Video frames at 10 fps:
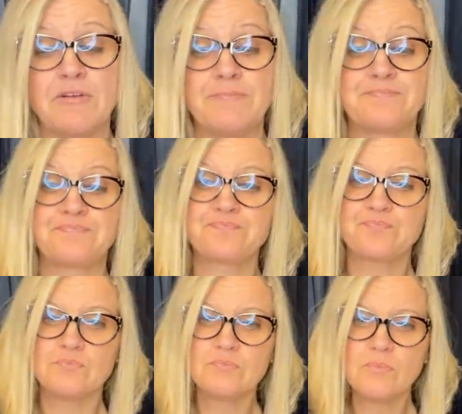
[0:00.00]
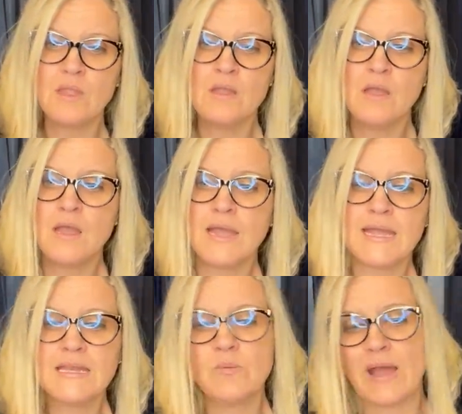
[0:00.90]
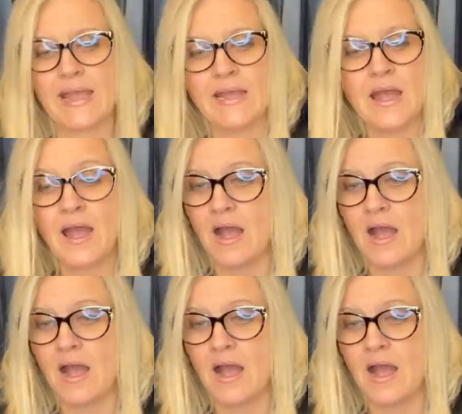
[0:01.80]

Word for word: them. Anyway,